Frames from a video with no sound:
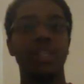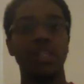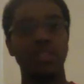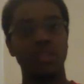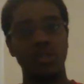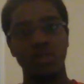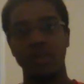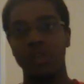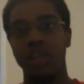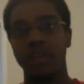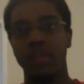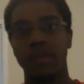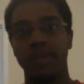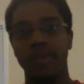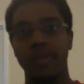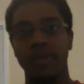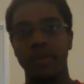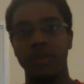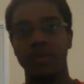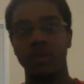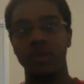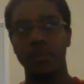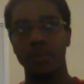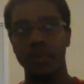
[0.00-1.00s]
because there's nothing
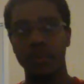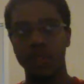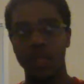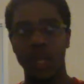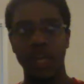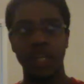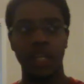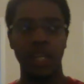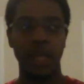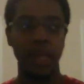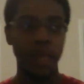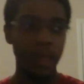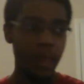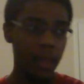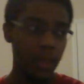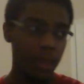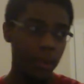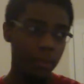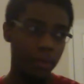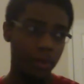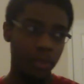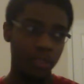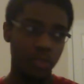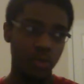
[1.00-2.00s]
to protect it.
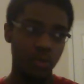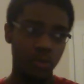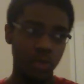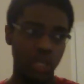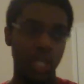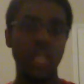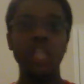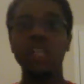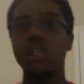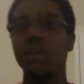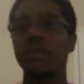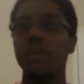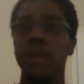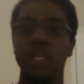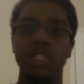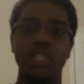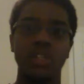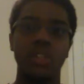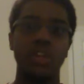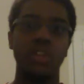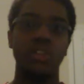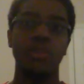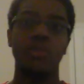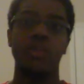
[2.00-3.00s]
But Toon Kingdom has
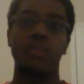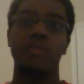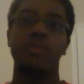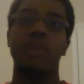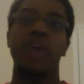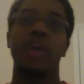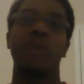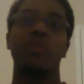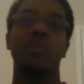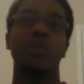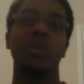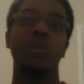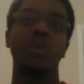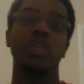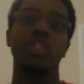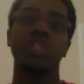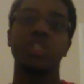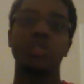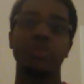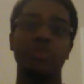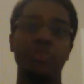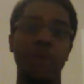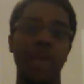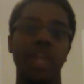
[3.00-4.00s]
another effect where you can
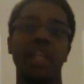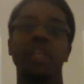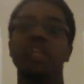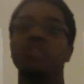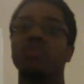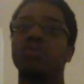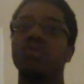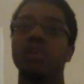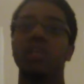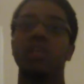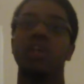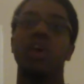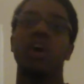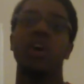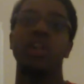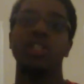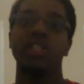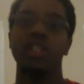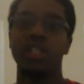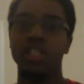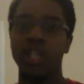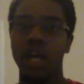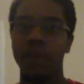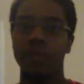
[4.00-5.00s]
just banish one
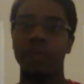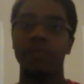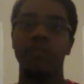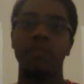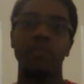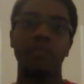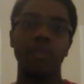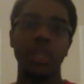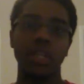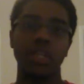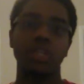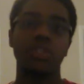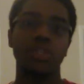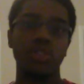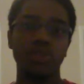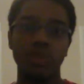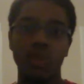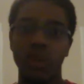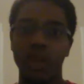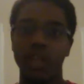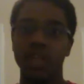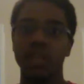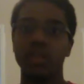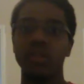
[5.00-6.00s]
card to stop it from being
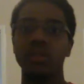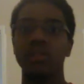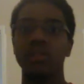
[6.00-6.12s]
destroyed.